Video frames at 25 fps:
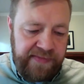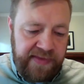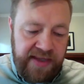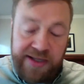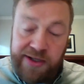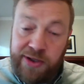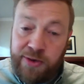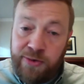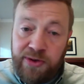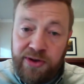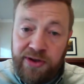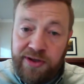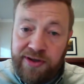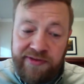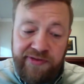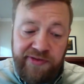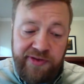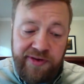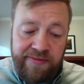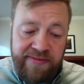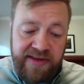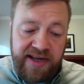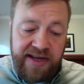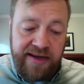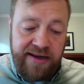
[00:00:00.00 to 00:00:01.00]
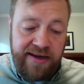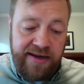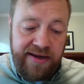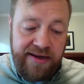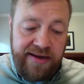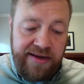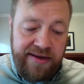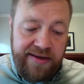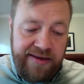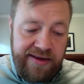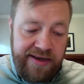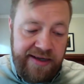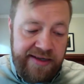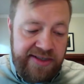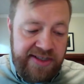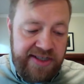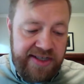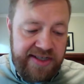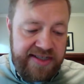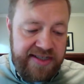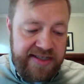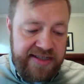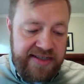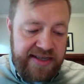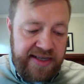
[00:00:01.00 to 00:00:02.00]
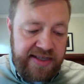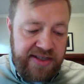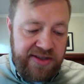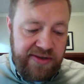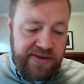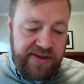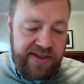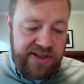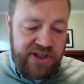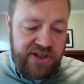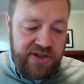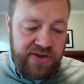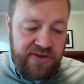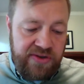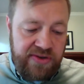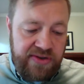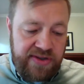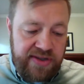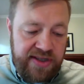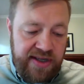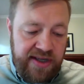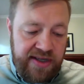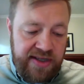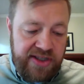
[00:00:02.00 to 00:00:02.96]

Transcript: You will look for me, and just as I told the Jews,